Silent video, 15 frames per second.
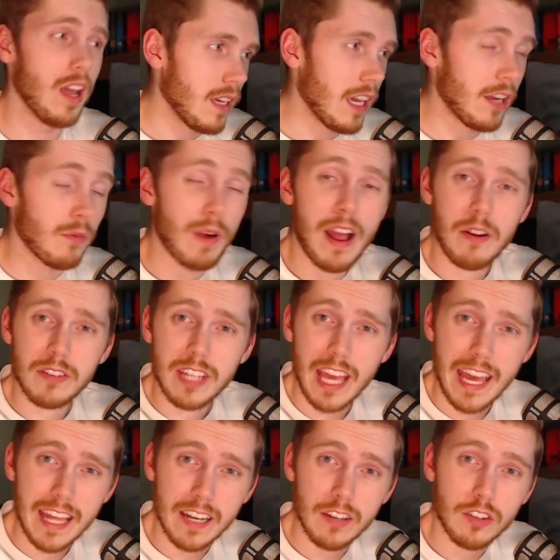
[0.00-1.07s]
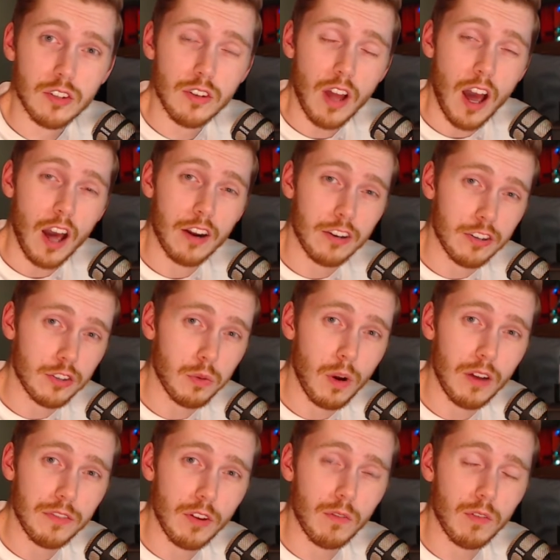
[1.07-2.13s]
In round 10,
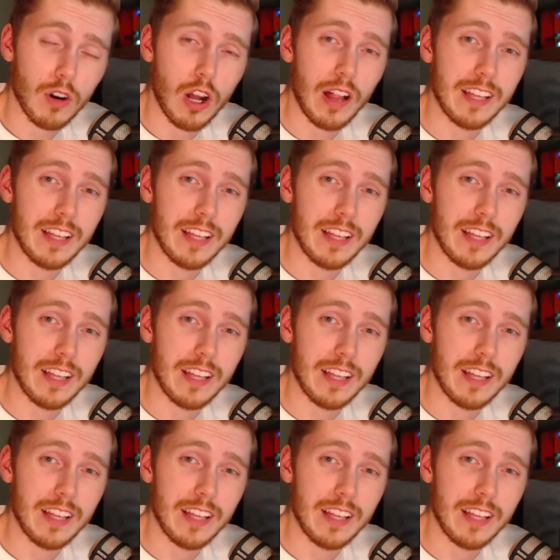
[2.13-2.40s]
112th overall,